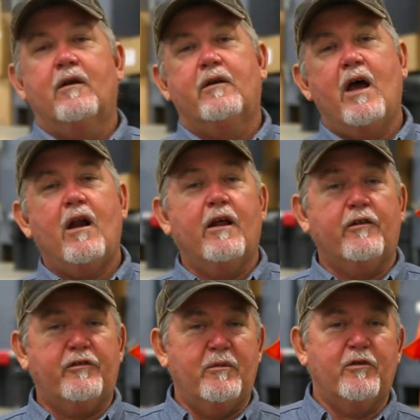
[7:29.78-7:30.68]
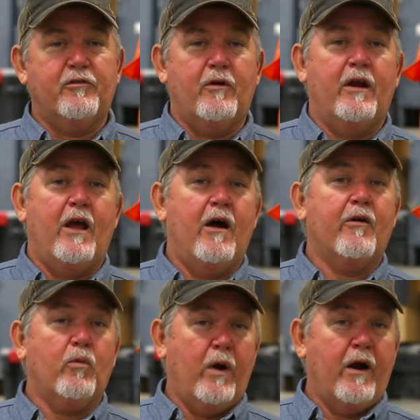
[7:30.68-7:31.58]
Now let us demonstrate how
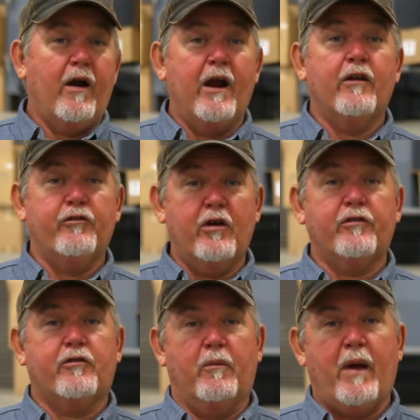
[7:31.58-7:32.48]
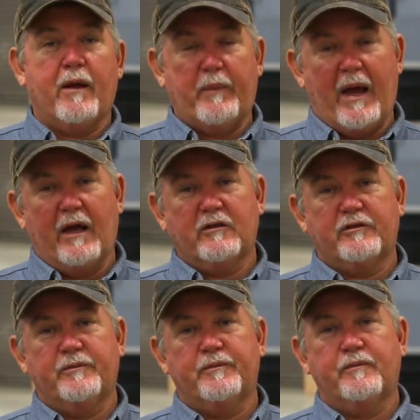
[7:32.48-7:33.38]
to wear and adjust our
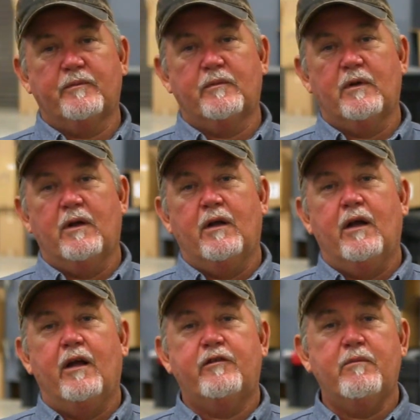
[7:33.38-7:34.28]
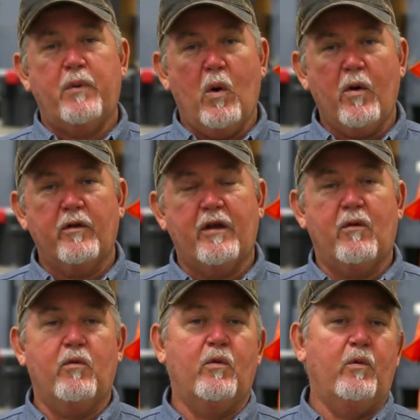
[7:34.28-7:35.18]
backpacks. It's important
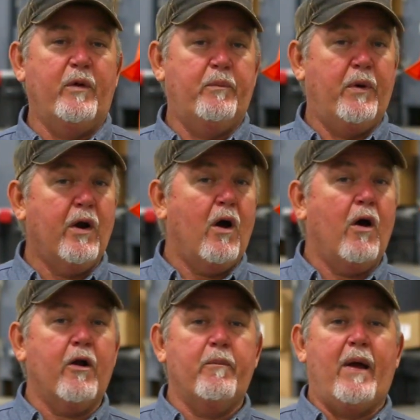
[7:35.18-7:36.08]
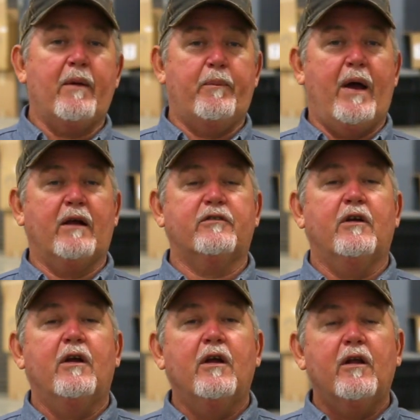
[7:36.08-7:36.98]
that when we put on our backpacks
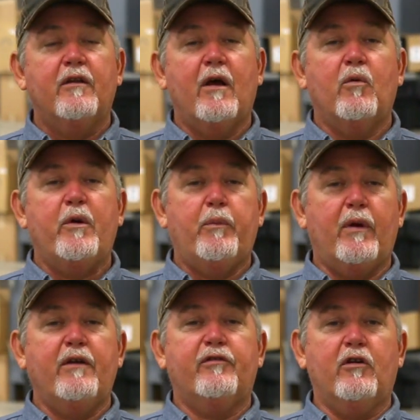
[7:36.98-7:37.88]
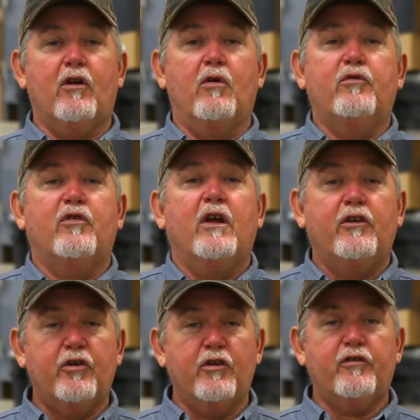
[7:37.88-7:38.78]
that we place the loads
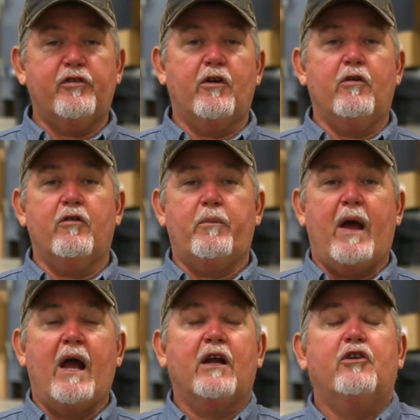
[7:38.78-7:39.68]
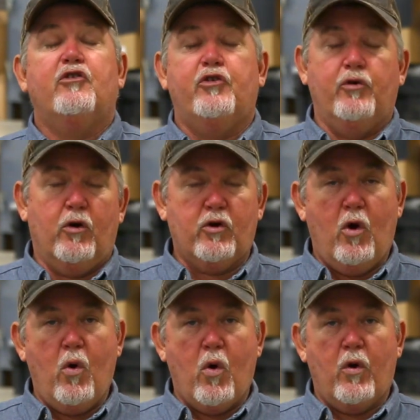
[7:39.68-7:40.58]
to the center of the pack, to our
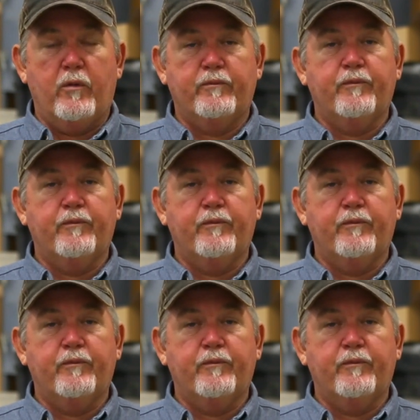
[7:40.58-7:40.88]
core,